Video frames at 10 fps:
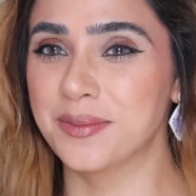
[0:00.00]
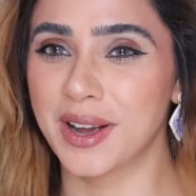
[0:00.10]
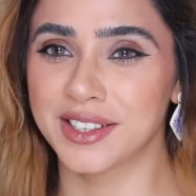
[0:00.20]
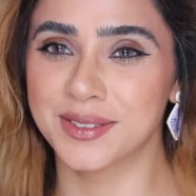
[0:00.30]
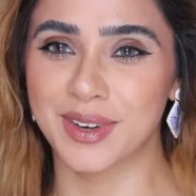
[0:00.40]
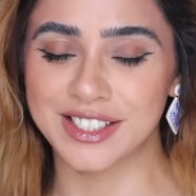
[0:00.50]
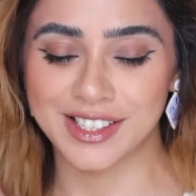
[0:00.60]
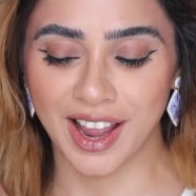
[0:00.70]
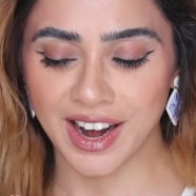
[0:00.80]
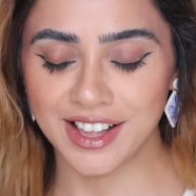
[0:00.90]
welcome back to my
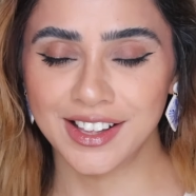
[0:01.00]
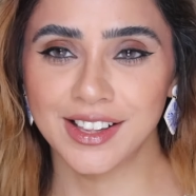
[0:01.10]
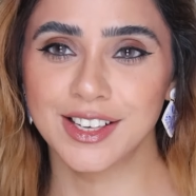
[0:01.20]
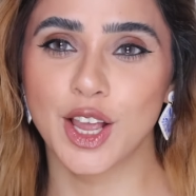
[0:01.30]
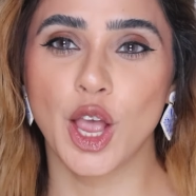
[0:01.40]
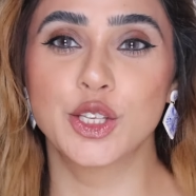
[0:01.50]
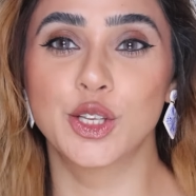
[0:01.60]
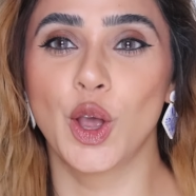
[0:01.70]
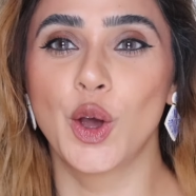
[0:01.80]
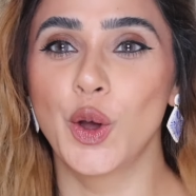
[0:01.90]
channel.
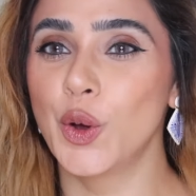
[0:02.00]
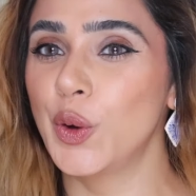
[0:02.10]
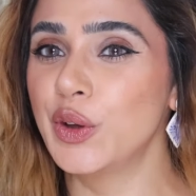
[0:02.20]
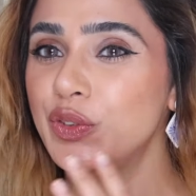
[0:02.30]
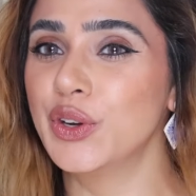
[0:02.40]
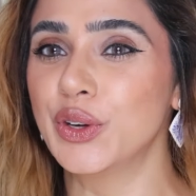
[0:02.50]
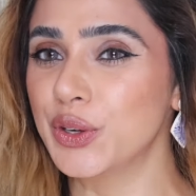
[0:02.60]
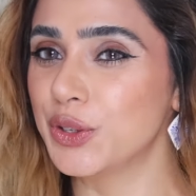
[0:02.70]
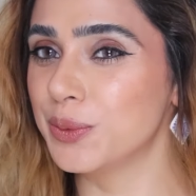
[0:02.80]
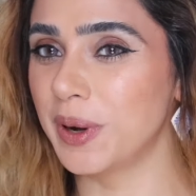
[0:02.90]
So if you're
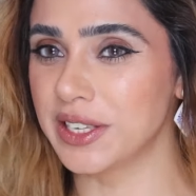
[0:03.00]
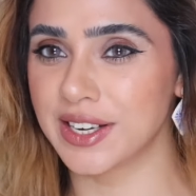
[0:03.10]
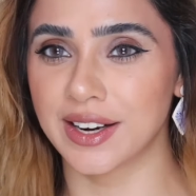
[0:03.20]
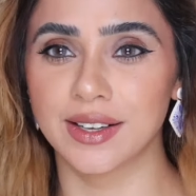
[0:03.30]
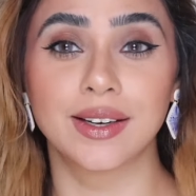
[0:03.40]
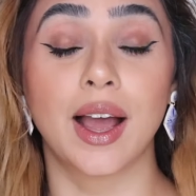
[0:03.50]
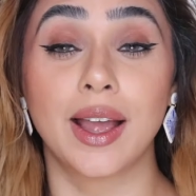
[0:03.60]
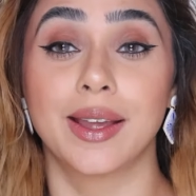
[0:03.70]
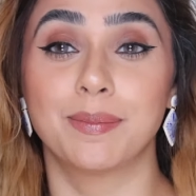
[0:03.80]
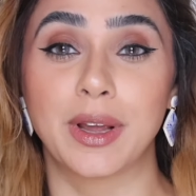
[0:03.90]
new to my channel,
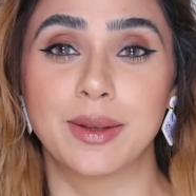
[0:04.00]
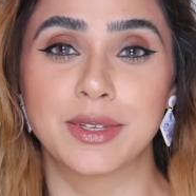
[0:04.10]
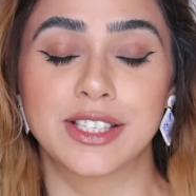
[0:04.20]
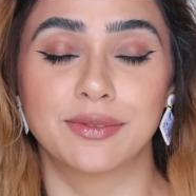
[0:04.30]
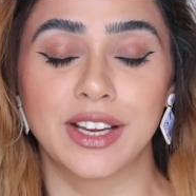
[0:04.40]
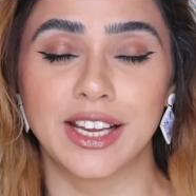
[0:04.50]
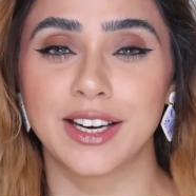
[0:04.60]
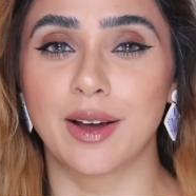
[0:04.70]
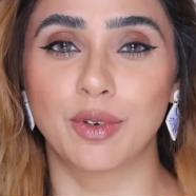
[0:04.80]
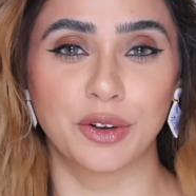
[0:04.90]
hi, my name is
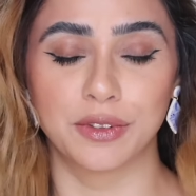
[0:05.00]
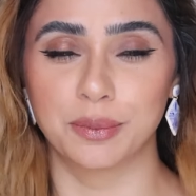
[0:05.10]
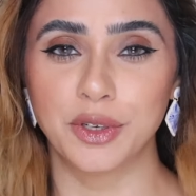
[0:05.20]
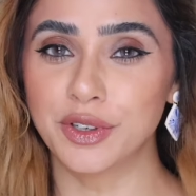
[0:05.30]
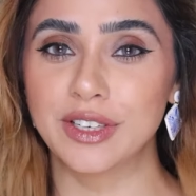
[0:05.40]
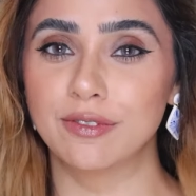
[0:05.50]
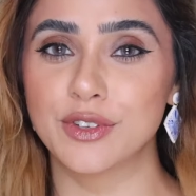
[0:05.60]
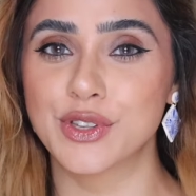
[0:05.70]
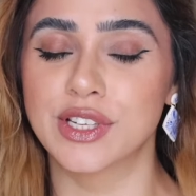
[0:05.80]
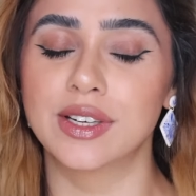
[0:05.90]
Evelyn. I'm one of the beauty
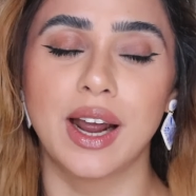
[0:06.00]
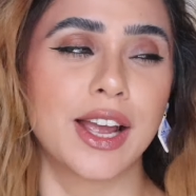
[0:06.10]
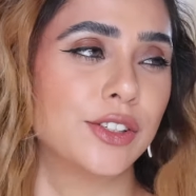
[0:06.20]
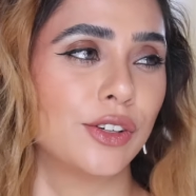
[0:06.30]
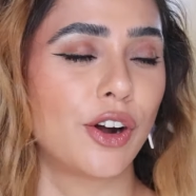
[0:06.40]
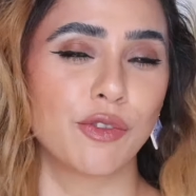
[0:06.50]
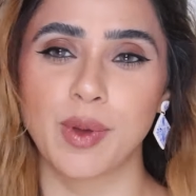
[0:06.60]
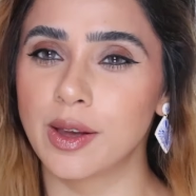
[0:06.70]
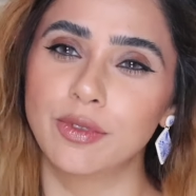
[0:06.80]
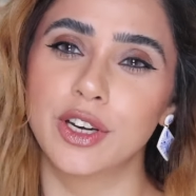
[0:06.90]
influencer. I do a lot of
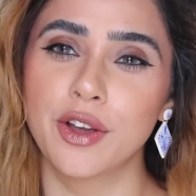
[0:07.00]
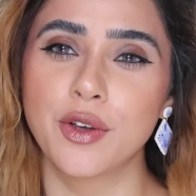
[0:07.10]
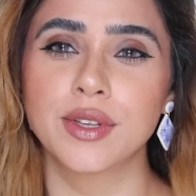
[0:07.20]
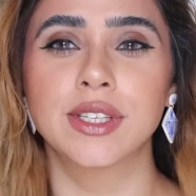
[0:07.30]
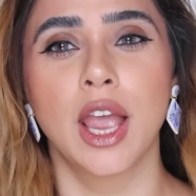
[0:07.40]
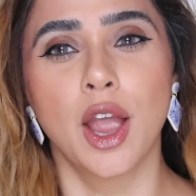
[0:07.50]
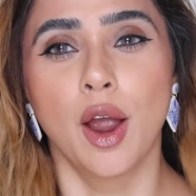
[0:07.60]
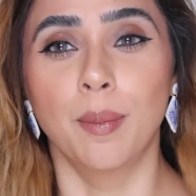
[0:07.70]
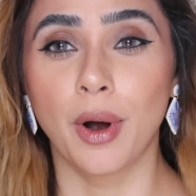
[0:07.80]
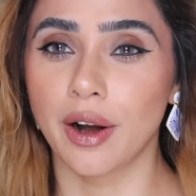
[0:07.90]
makeup videos,
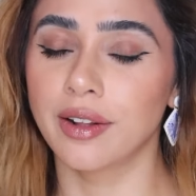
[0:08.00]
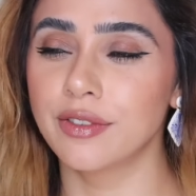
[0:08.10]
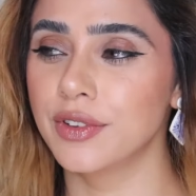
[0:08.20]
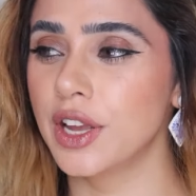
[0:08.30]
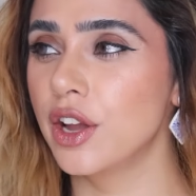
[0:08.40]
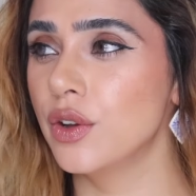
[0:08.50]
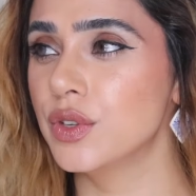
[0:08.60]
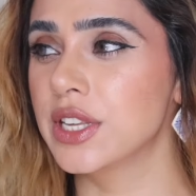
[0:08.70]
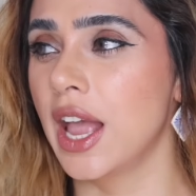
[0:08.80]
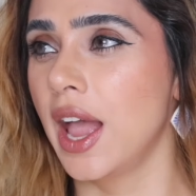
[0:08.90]
product
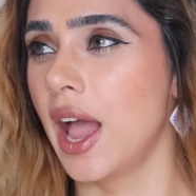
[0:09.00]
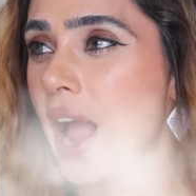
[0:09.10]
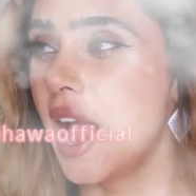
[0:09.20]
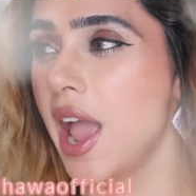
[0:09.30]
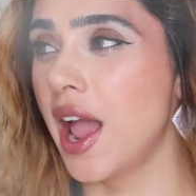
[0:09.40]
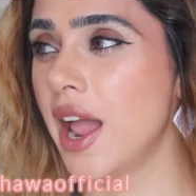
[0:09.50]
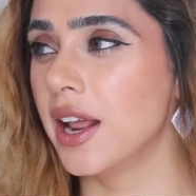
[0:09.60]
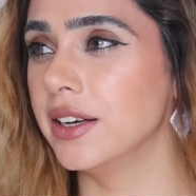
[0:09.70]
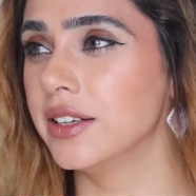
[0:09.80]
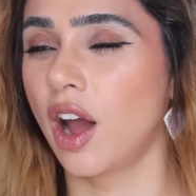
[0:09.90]
reviews
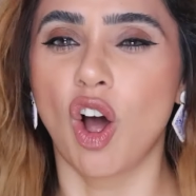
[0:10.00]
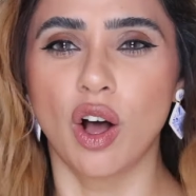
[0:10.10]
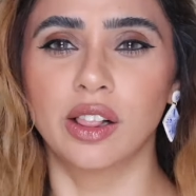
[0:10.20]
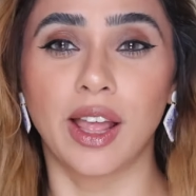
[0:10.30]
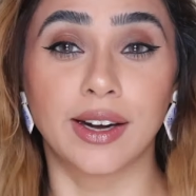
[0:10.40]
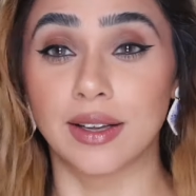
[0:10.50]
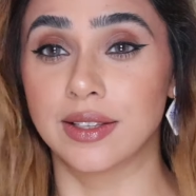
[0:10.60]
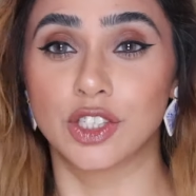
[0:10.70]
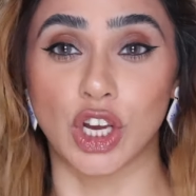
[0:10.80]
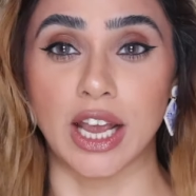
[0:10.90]
and all that
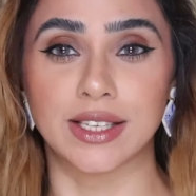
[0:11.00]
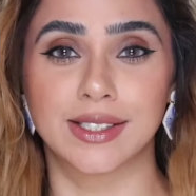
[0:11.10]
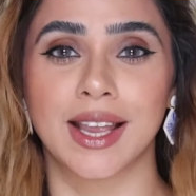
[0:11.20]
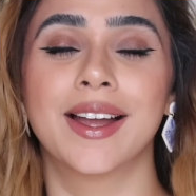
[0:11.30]
other jazz.